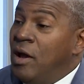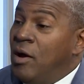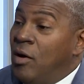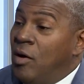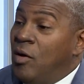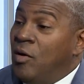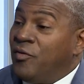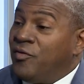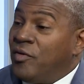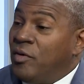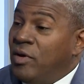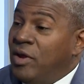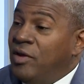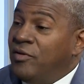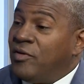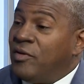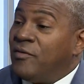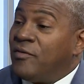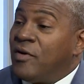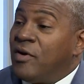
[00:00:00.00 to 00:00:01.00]
Also,
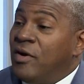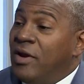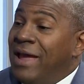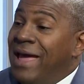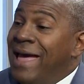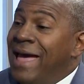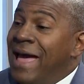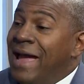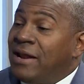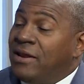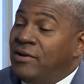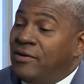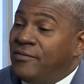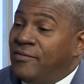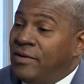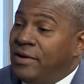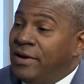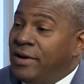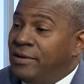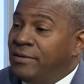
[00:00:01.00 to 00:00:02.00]
he's a very
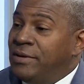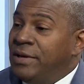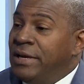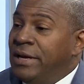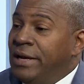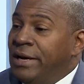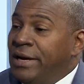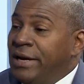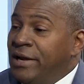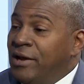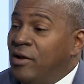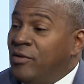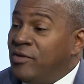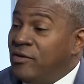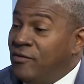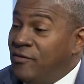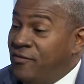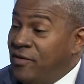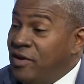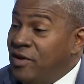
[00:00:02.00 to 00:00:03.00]
active uh, uh,
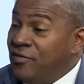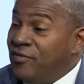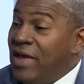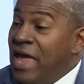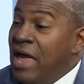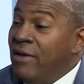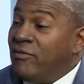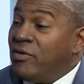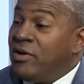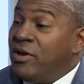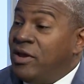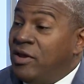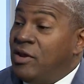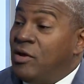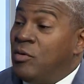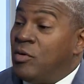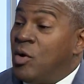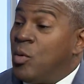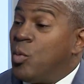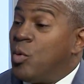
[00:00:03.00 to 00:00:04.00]
health and fitness advocate
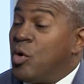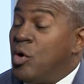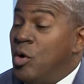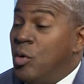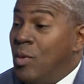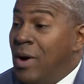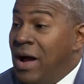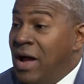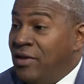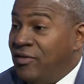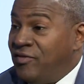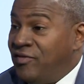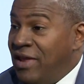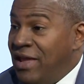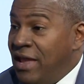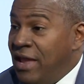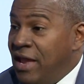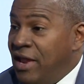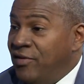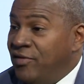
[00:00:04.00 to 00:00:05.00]
on a worldwide
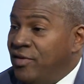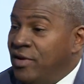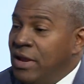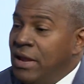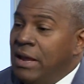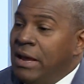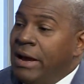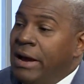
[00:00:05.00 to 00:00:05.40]
stage.